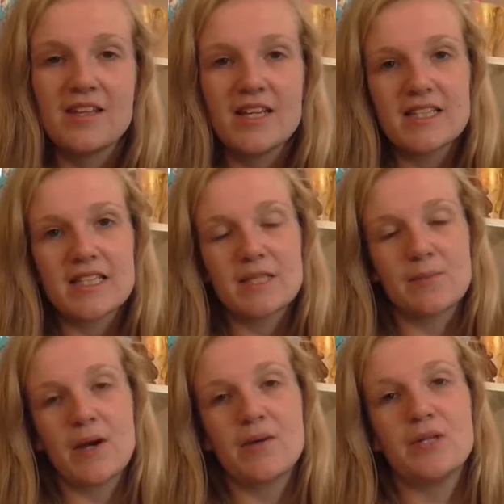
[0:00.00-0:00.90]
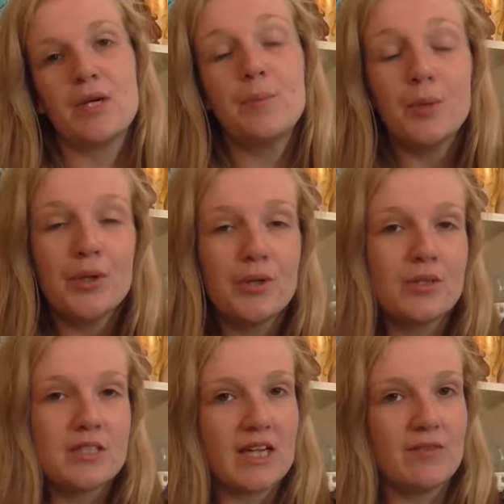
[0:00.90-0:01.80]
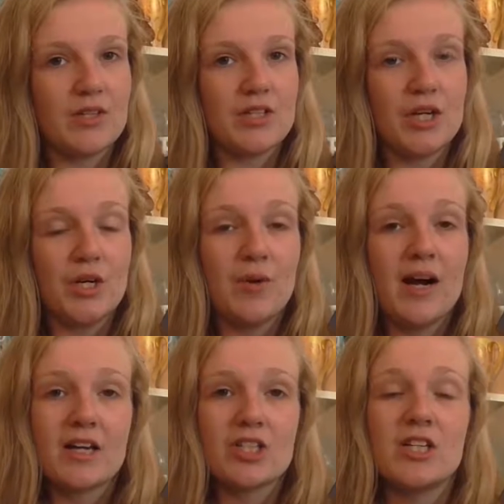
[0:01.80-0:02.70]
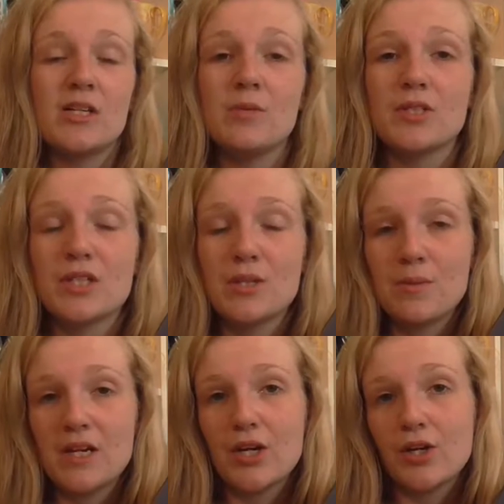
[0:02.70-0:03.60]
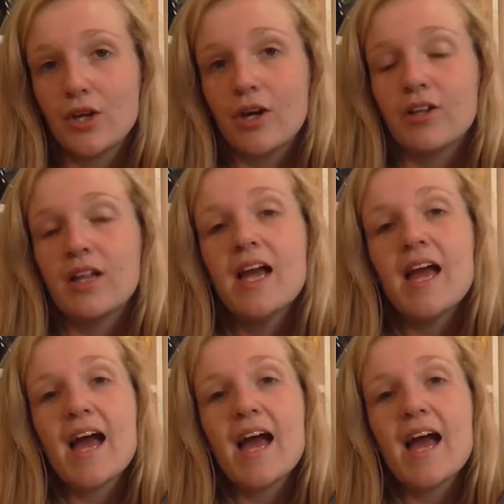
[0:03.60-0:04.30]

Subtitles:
This is about a boy called David who actually wants to be a girl.